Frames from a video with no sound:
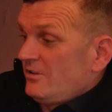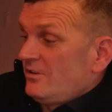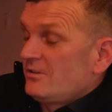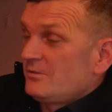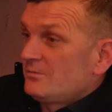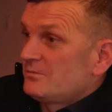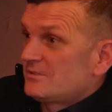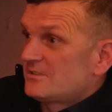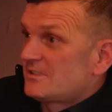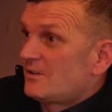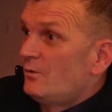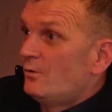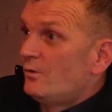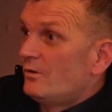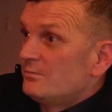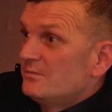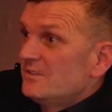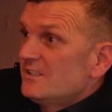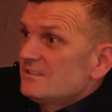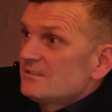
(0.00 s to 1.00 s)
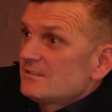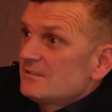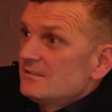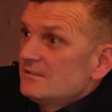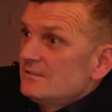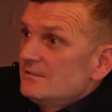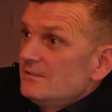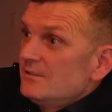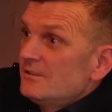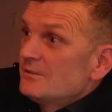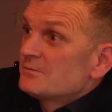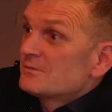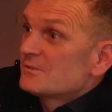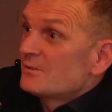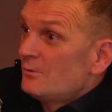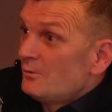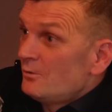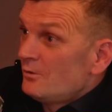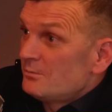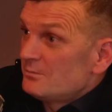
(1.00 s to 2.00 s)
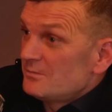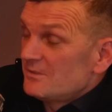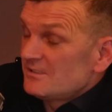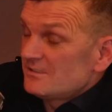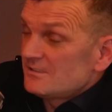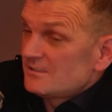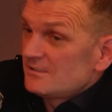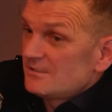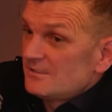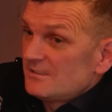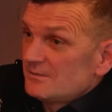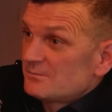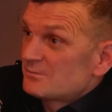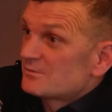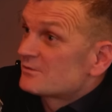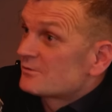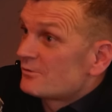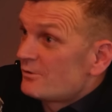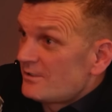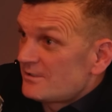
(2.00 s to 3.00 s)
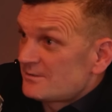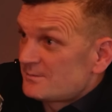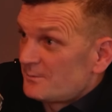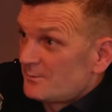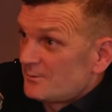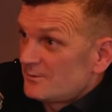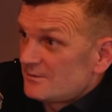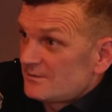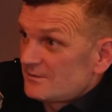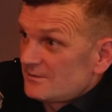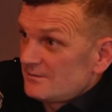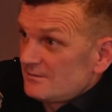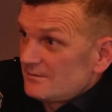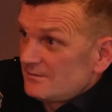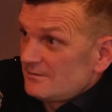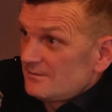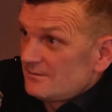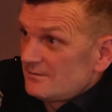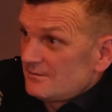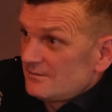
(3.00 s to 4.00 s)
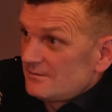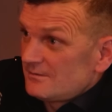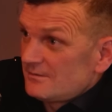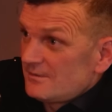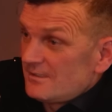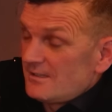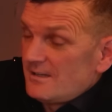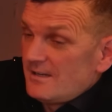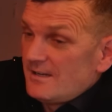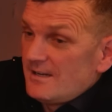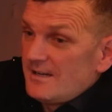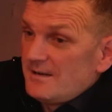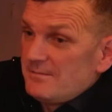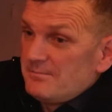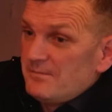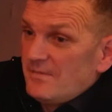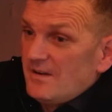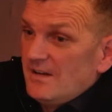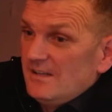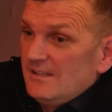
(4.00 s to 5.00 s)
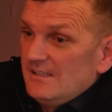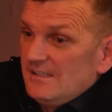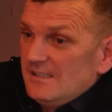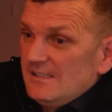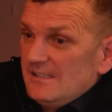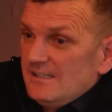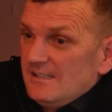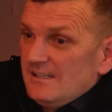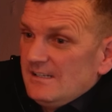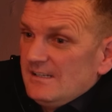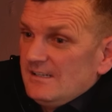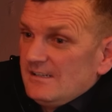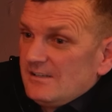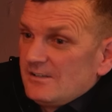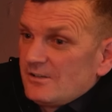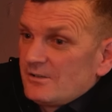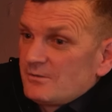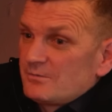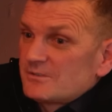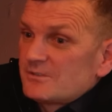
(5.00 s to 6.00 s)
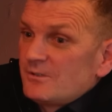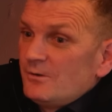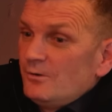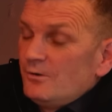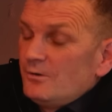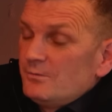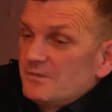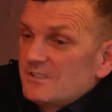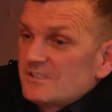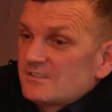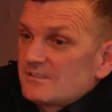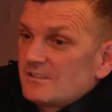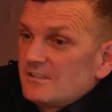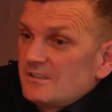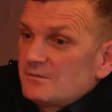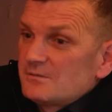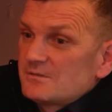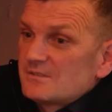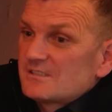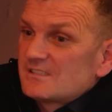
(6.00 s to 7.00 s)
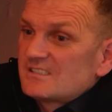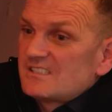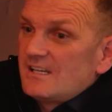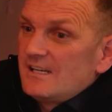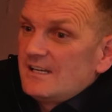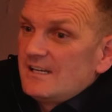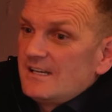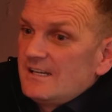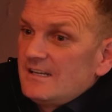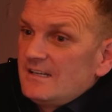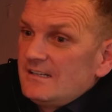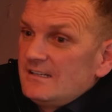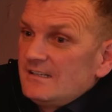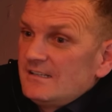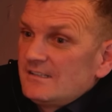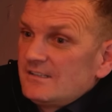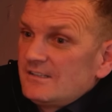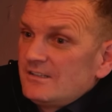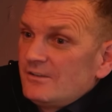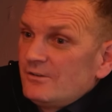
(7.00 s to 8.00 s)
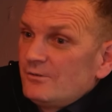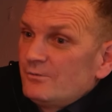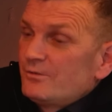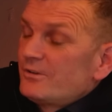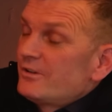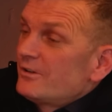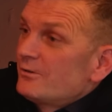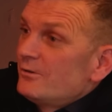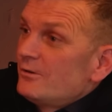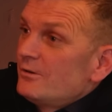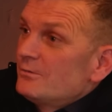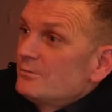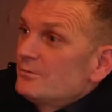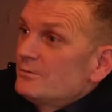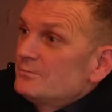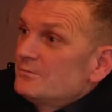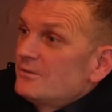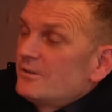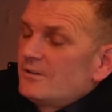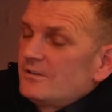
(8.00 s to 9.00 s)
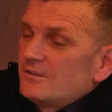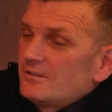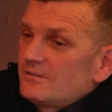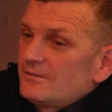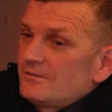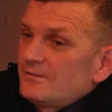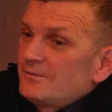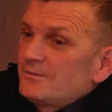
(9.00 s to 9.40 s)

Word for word: I was homeless. I was homeless it was Christmas. Um, I was homeless. I was uh, down the Orwell, or